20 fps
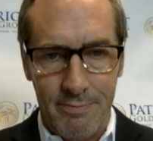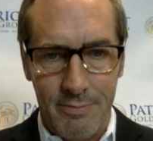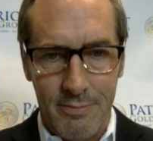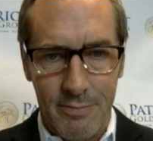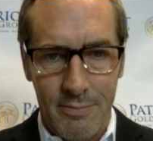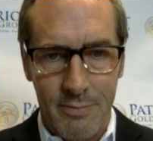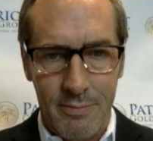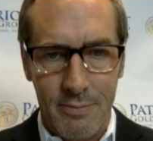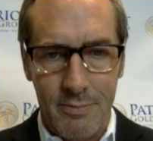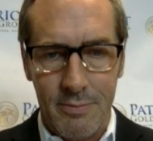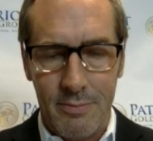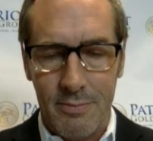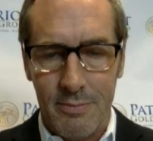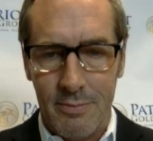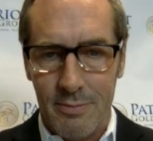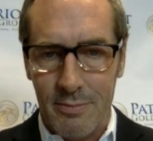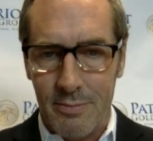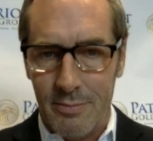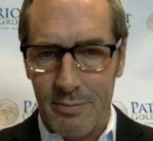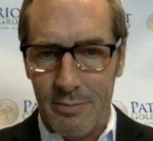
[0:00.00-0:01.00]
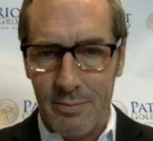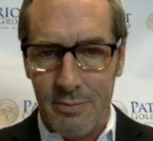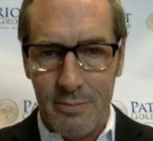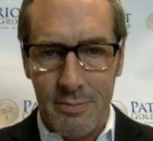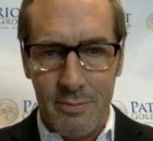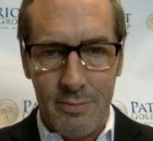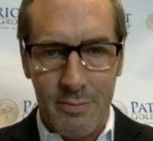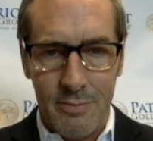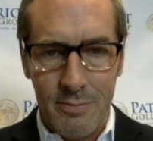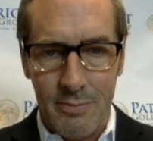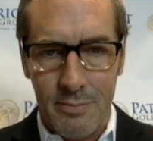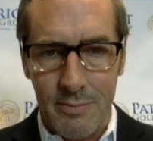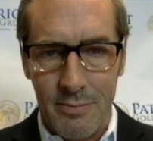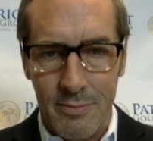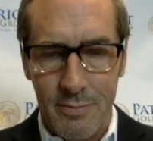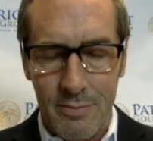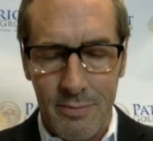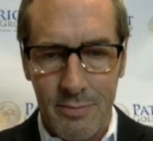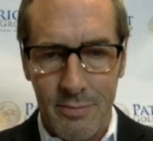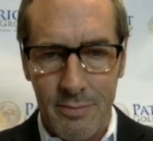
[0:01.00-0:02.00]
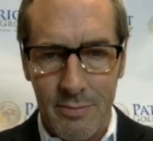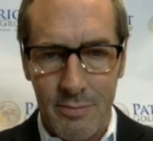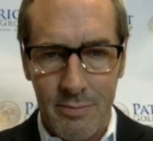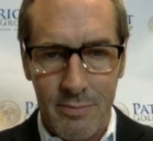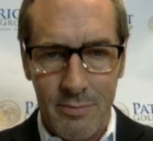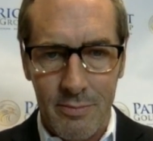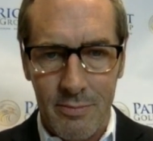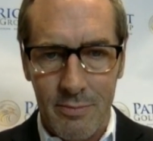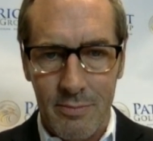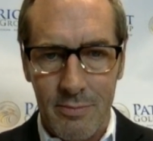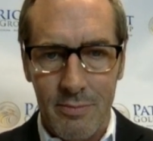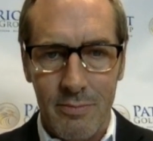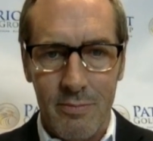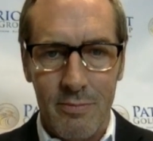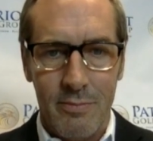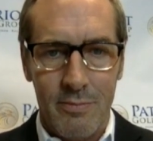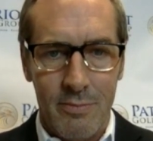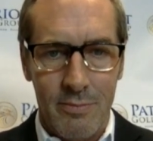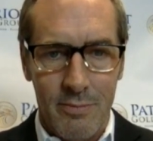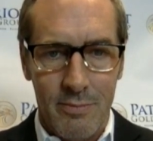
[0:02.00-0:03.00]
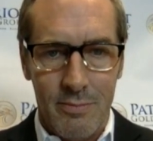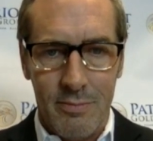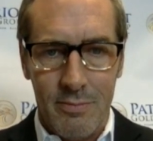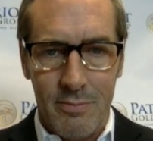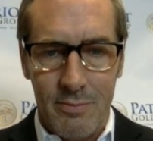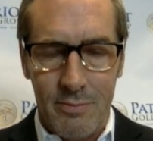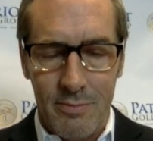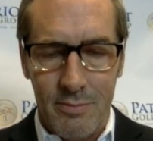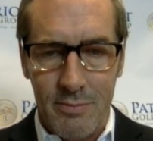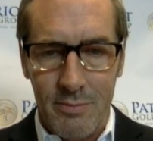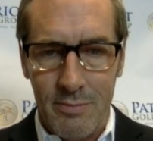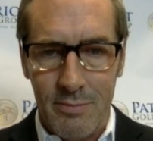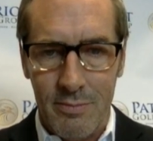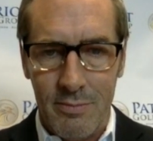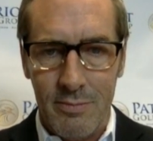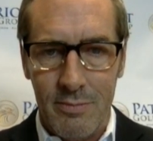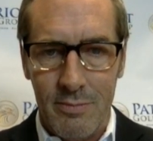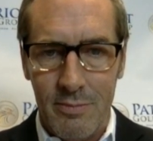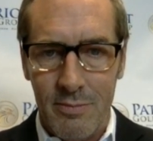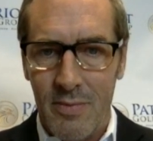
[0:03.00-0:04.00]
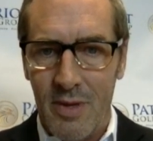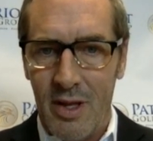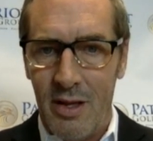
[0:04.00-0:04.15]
The person shown says nothing.